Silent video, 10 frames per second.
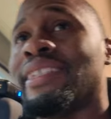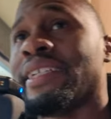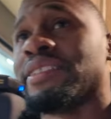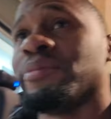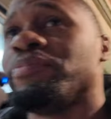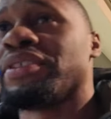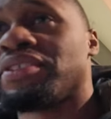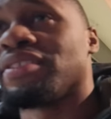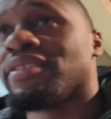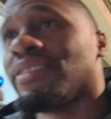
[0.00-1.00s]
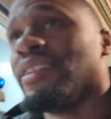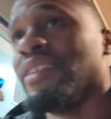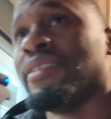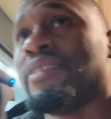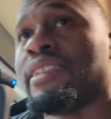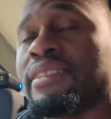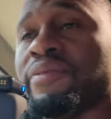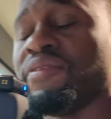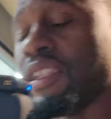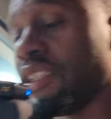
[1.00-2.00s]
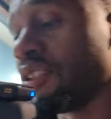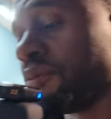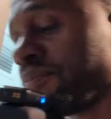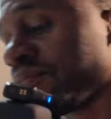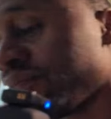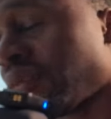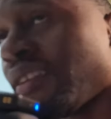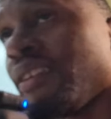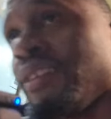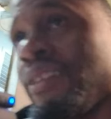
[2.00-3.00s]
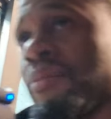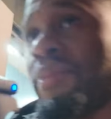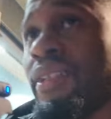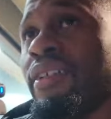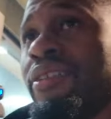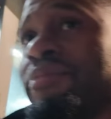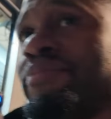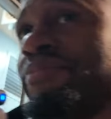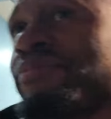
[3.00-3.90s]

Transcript: taking some pictures, taking some video. But um,